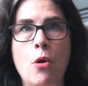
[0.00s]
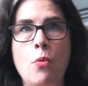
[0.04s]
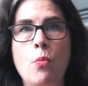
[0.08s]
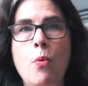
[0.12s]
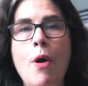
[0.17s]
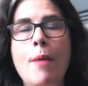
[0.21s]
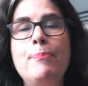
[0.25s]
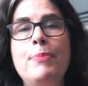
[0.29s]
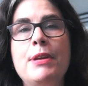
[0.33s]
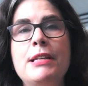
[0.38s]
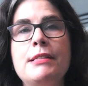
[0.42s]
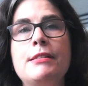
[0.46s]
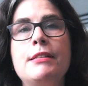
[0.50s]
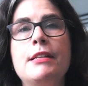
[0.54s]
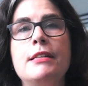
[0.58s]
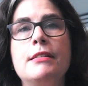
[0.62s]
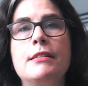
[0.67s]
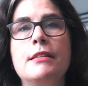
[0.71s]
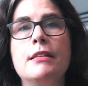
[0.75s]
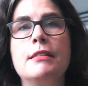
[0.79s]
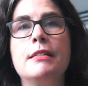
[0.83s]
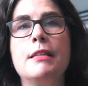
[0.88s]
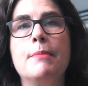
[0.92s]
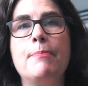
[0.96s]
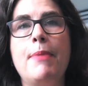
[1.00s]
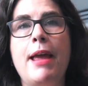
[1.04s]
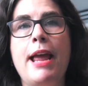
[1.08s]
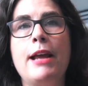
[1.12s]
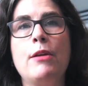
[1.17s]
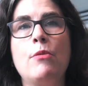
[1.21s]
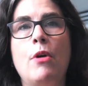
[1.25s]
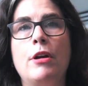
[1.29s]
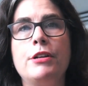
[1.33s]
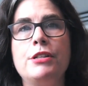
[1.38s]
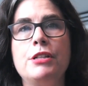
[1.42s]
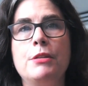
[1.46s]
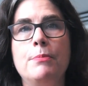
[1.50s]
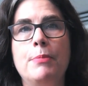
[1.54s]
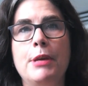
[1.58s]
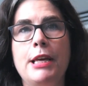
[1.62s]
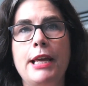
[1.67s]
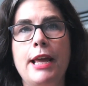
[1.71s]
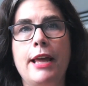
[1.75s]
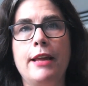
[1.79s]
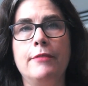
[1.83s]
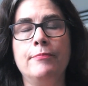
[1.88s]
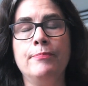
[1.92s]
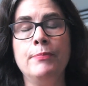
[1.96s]
what business does the bank want to
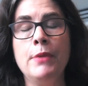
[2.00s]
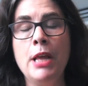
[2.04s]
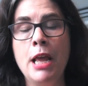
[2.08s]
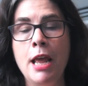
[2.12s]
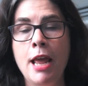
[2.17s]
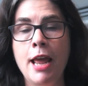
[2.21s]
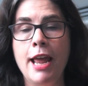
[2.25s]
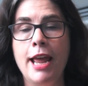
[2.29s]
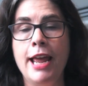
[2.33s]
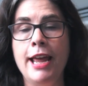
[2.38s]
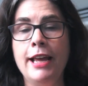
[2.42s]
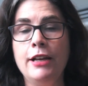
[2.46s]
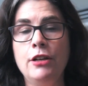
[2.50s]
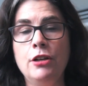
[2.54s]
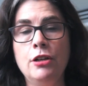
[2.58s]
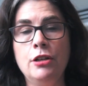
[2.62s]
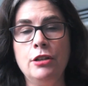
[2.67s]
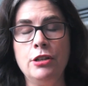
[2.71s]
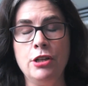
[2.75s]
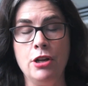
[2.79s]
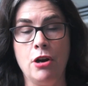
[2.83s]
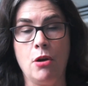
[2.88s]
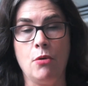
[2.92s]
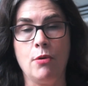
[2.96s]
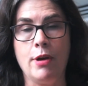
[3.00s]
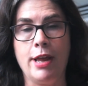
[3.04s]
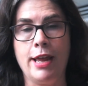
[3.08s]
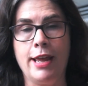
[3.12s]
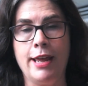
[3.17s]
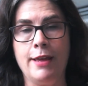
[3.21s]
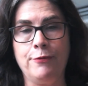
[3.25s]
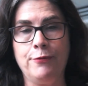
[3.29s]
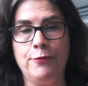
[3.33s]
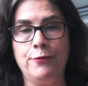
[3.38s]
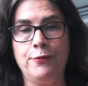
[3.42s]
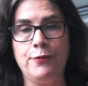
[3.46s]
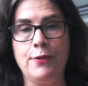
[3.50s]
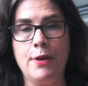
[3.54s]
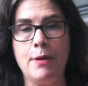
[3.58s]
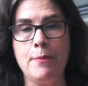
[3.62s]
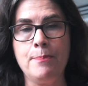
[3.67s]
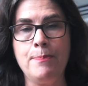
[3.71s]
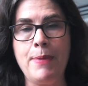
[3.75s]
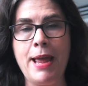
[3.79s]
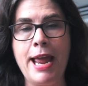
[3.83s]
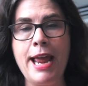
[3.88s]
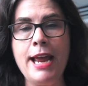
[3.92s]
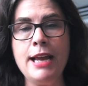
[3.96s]
be in?
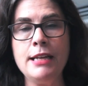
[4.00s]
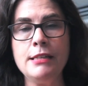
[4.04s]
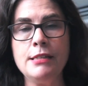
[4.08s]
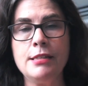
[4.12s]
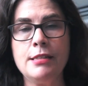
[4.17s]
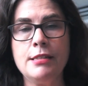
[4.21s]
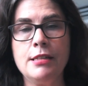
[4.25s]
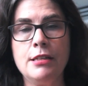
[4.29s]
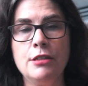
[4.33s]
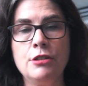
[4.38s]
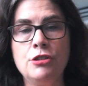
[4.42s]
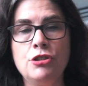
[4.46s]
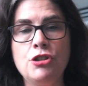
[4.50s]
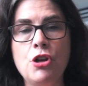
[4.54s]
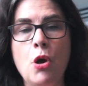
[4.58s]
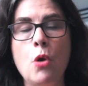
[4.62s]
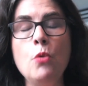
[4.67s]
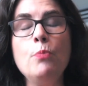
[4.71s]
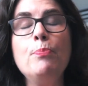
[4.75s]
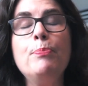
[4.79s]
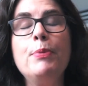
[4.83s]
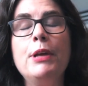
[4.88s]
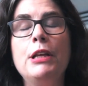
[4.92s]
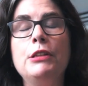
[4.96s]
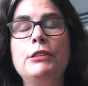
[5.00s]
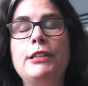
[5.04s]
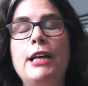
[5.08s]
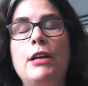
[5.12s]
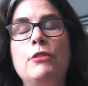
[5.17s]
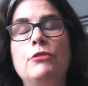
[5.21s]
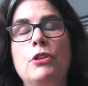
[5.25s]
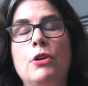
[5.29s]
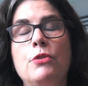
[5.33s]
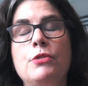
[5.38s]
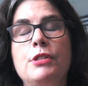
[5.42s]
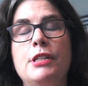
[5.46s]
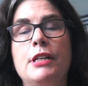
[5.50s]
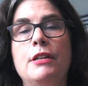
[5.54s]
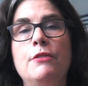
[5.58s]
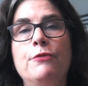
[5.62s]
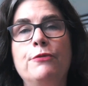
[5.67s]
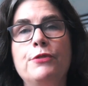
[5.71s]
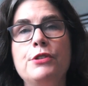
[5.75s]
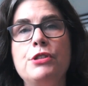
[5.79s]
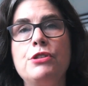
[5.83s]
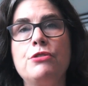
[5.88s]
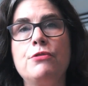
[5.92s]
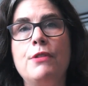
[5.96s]
If banks don't build out those
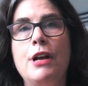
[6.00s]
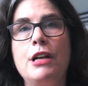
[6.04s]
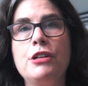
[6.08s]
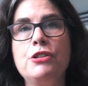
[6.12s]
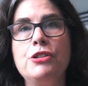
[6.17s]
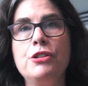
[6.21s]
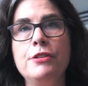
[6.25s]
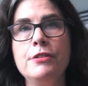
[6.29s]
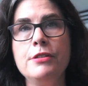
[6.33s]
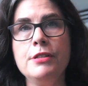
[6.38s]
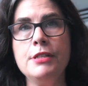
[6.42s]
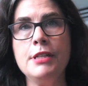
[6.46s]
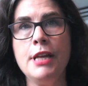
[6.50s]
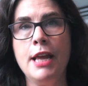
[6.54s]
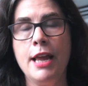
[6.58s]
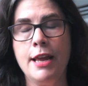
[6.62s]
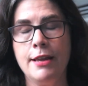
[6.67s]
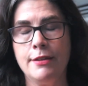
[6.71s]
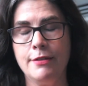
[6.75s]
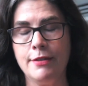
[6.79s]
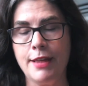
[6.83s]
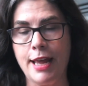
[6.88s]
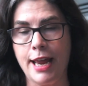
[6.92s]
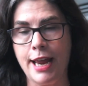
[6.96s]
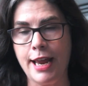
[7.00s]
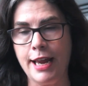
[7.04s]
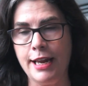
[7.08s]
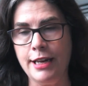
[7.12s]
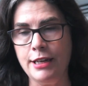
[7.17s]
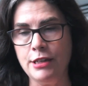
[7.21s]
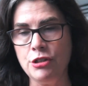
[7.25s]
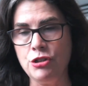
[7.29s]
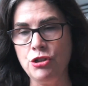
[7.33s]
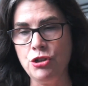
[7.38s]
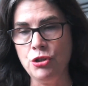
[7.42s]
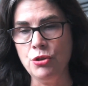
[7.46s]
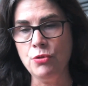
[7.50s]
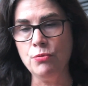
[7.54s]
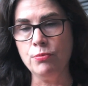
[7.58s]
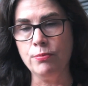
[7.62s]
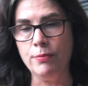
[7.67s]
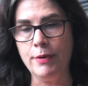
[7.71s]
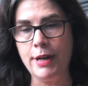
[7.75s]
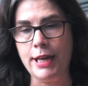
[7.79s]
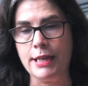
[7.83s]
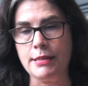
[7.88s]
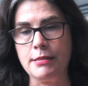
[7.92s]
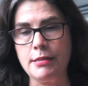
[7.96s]
infrastructures, they do
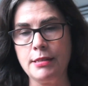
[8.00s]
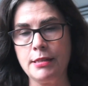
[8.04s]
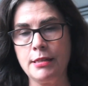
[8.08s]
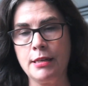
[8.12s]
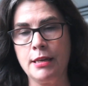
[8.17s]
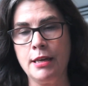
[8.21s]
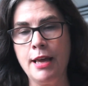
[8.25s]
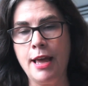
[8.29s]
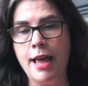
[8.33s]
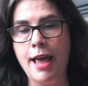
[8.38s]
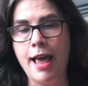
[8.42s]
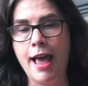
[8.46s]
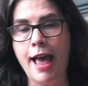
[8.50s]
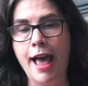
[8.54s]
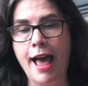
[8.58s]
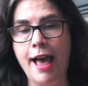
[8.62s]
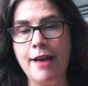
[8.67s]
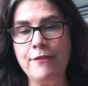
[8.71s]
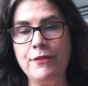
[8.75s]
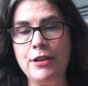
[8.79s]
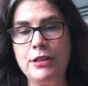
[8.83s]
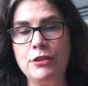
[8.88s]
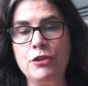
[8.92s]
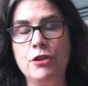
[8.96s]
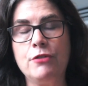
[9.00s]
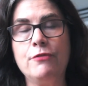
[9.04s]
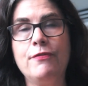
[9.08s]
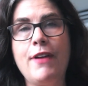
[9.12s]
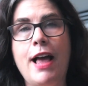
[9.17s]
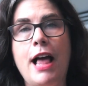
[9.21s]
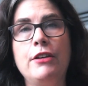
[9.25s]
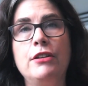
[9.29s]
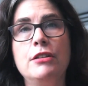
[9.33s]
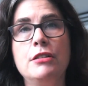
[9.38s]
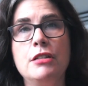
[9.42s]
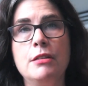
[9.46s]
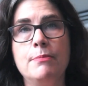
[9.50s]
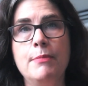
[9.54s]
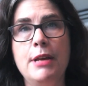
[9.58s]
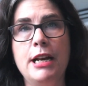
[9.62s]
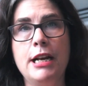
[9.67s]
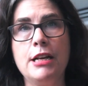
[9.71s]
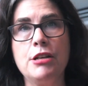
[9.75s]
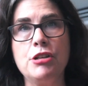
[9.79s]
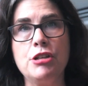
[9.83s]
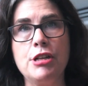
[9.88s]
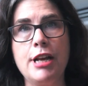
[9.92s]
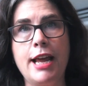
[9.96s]
risk having their value
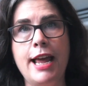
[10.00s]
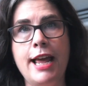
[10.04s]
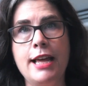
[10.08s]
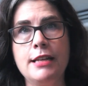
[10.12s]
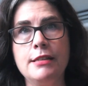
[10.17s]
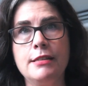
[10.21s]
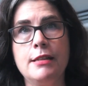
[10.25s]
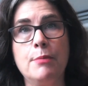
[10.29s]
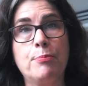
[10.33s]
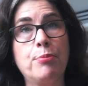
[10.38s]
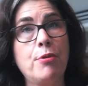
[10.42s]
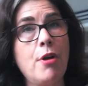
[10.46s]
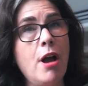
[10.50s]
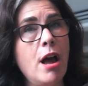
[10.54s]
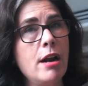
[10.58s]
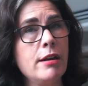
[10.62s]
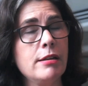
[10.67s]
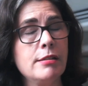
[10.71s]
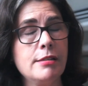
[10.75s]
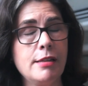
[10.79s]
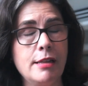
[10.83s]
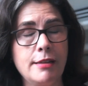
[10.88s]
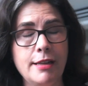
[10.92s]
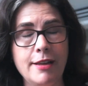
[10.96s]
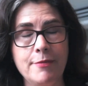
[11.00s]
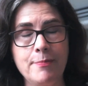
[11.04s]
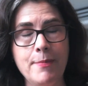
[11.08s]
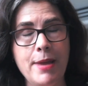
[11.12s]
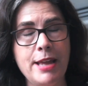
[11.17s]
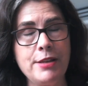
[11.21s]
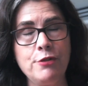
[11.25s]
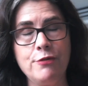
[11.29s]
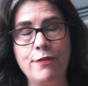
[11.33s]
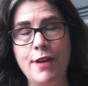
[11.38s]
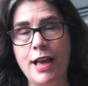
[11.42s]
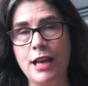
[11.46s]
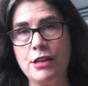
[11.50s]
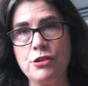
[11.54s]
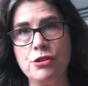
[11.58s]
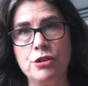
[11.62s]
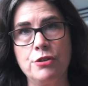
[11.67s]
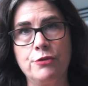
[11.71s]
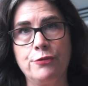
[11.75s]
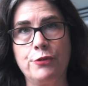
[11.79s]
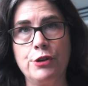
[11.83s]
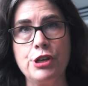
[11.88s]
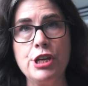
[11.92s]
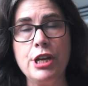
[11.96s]
diminished as the products that they've
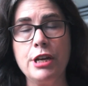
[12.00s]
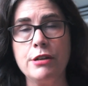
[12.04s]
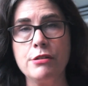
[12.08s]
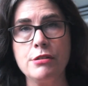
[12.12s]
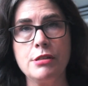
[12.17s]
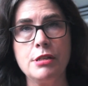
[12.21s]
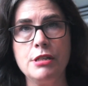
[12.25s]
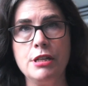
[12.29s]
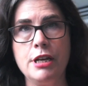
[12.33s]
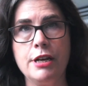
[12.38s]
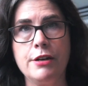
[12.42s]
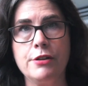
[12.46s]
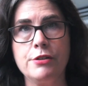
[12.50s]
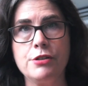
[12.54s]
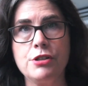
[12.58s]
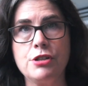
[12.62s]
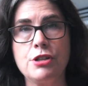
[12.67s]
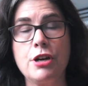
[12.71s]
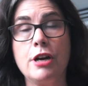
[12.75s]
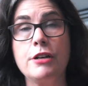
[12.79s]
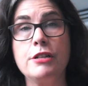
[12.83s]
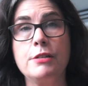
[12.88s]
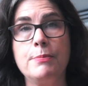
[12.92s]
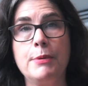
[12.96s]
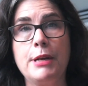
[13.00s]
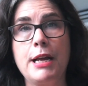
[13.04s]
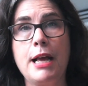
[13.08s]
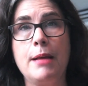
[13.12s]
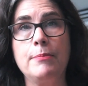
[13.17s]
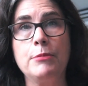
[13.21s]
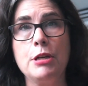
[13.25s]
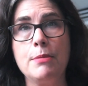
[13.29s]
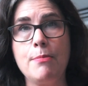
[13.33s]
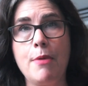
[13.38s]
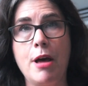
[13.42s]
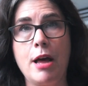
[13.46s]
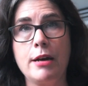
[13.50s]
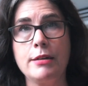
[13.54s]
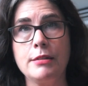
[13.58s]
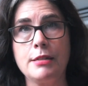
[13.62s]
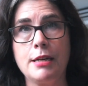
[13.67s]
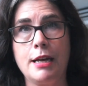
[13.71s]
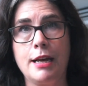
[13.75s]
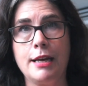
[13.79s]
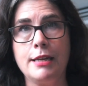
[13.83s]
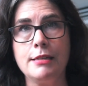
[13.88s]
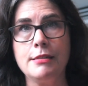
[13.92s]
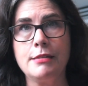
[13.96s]
manufactured for years and years start to become
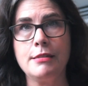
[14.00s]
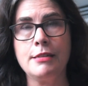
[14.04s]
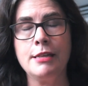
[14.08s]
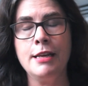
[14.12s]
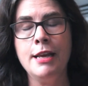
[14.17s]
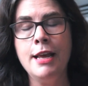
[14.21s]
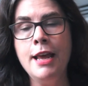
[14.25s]
commoditized.